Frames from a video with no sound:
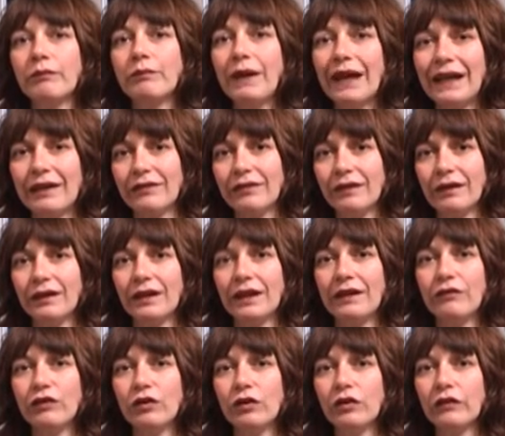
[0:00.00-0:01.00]
better
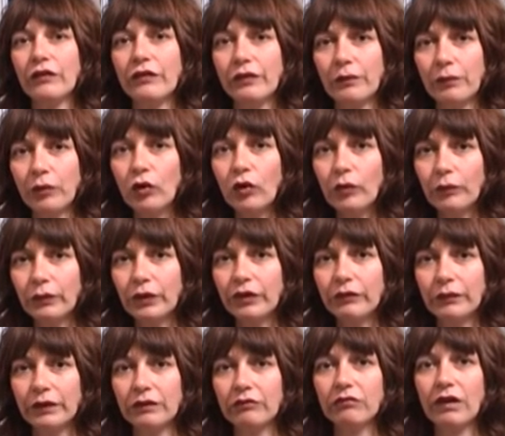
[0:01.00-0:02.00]
if you can support
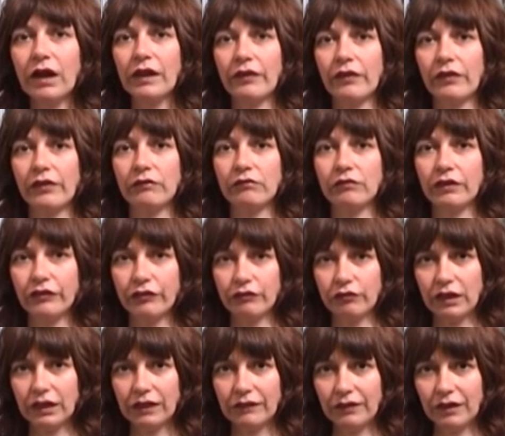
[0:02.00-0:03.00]
movement rather than
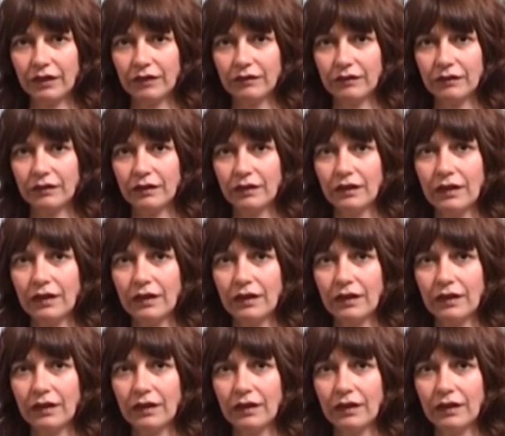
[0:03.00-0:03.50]
restrict it.